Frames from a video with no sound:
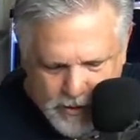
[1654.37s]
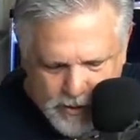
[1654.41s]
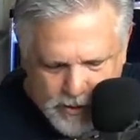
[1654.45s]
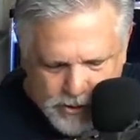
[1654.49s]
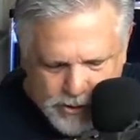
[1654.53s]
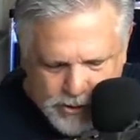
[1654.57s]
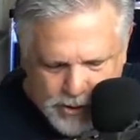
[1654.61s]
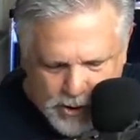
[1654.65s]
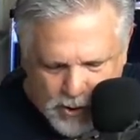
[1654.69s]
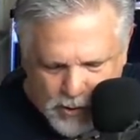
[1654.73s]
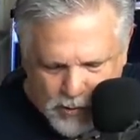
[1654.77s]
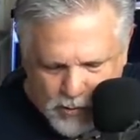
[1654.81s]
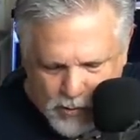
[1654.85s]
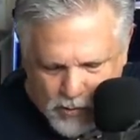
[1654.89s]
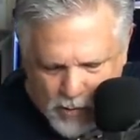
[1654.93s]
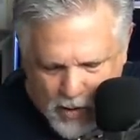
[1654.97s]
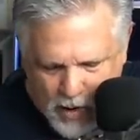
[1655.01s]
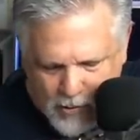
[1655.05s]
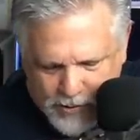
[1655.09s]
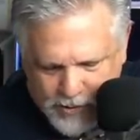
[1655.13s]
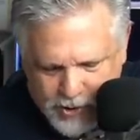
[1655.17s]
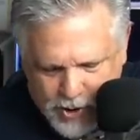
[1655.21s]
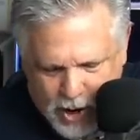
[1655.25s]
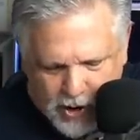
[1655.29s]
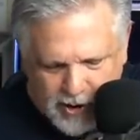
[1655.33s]
So what
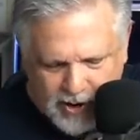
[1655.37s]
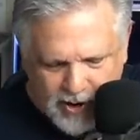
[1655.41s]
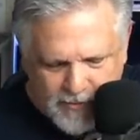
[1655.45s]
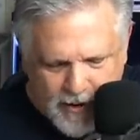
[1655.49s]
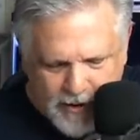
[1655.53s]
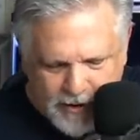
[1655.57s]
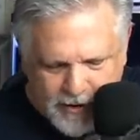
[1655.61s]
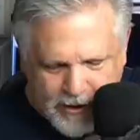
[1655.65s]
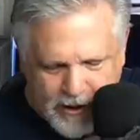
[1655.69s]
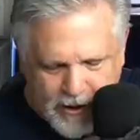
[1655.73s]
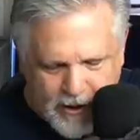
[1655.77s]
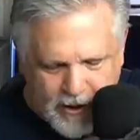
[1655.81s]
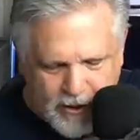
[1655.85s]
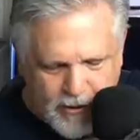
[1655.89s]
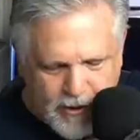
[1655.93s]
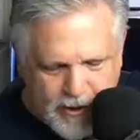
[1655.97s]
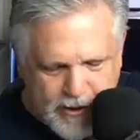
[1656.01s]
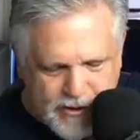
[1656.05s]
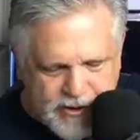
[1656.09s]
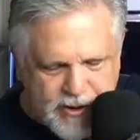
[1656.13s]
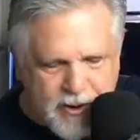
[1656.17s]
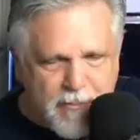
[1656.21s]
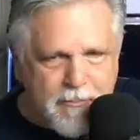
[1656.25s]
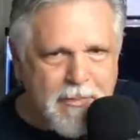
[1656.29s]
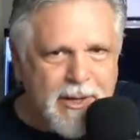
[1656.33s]
we're talking about here
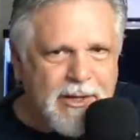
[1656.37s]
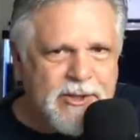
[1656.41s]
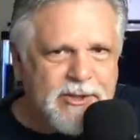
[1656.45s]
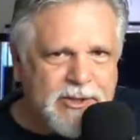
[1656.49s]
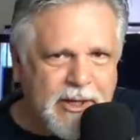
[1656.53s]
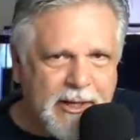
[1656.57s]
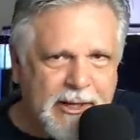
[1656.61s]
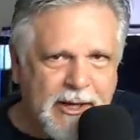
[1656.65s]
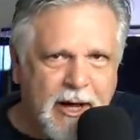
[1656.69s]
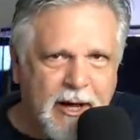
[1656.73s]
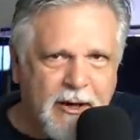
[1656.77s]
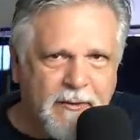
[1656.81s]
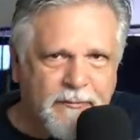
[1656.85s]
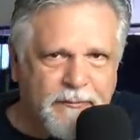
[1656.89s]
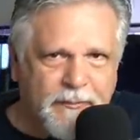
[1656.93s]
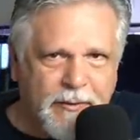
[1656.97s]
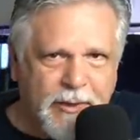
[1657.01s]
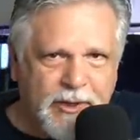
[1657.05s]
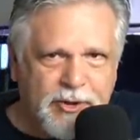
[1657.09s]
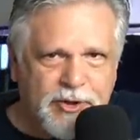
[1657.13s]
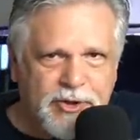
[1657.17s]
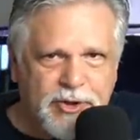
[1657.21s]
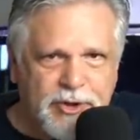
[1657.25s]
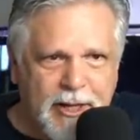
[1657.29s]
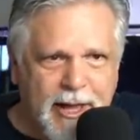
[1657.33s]
is the mixing of
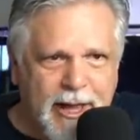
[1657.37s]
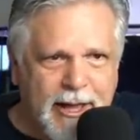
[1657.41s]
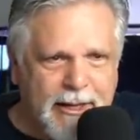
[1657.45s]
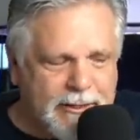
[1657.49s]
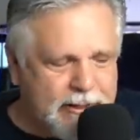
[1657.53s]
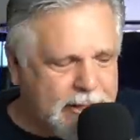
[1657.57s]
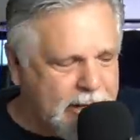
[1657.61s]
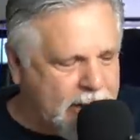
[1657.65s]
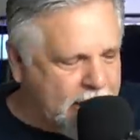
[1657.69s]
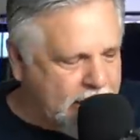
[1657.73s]
fish that,